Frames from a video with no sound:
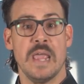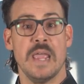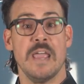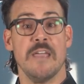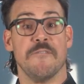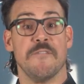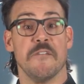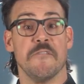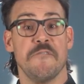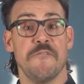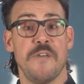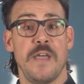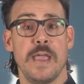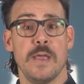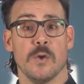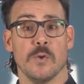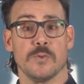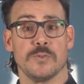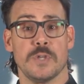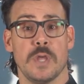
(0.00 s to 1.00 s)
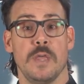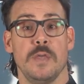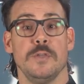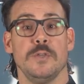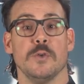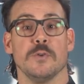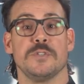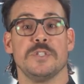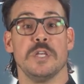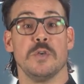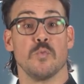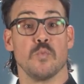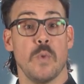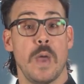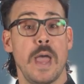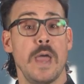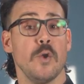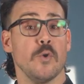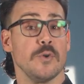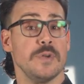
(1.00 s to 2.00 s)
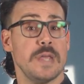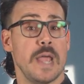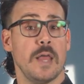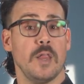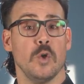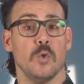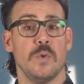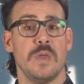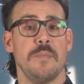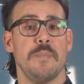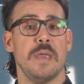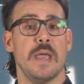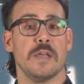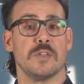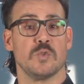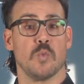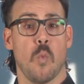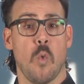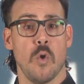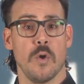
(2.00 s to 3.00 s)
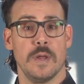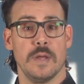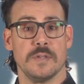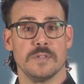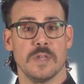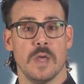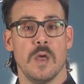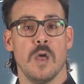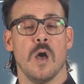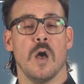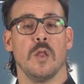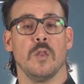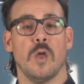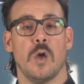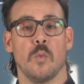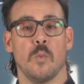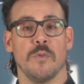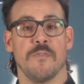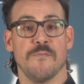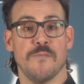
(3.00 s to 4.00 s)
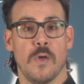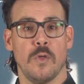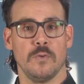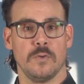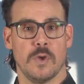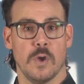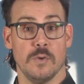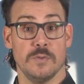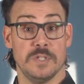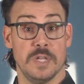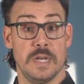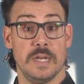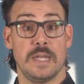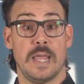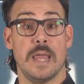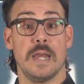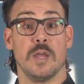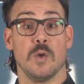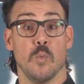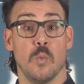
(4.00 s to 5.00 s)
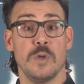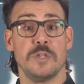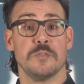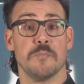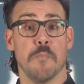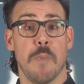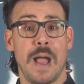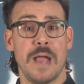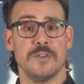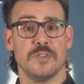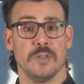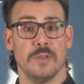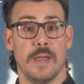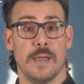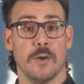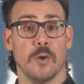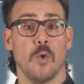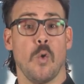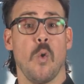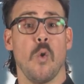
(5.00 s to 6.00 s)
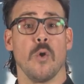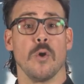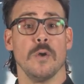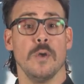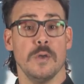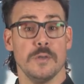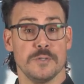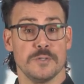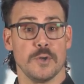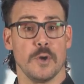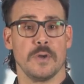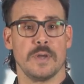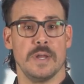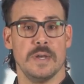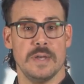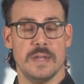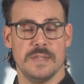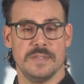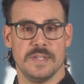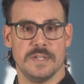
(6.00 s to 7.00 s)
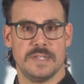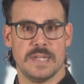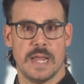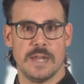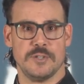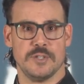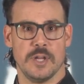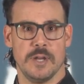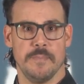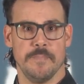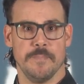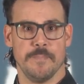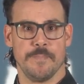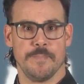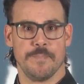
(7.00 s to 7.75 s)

If it fails, you'll see red or yellow EBS warnings along with fault codes indicating which modulator or circuit needs attention.